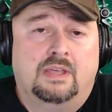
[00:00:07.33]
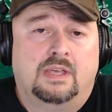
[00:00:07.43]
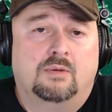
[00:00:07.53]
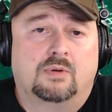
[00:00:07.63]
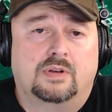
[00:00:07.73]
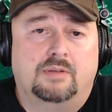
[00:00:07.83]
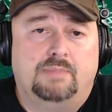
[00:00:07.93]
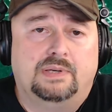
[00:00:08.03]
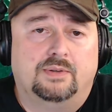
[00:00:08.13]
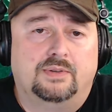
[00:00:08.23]
and we're going to
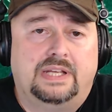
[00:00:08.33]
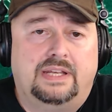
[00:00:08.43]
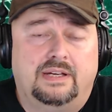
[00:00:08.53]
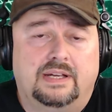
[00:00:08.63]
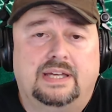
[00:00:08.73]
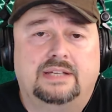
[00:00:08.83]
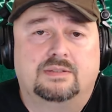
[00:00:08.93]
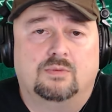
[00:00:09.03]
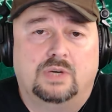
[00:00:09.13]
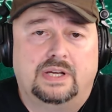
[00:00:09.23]
build a
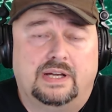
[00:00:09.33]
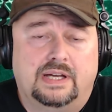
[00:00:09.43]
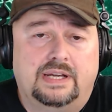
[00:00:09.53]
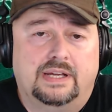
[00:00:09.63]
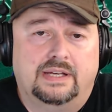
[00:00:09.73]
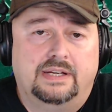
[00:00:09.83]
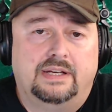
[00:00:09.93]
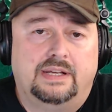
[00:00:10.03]
9-to-1 Unun,